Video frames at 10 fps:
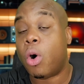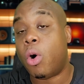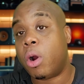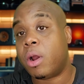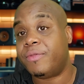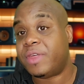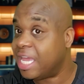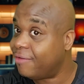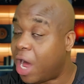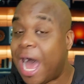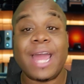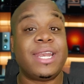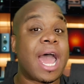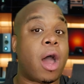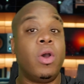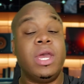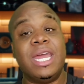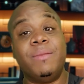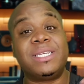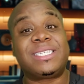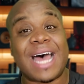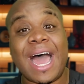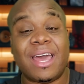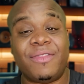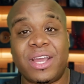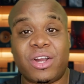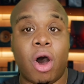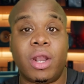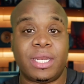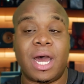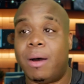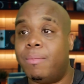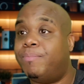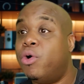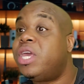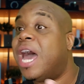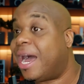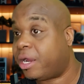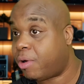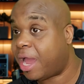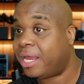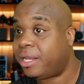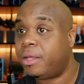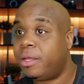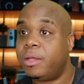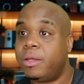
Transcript: or the evil eye. Now, in Visaya, they call it buyag, right?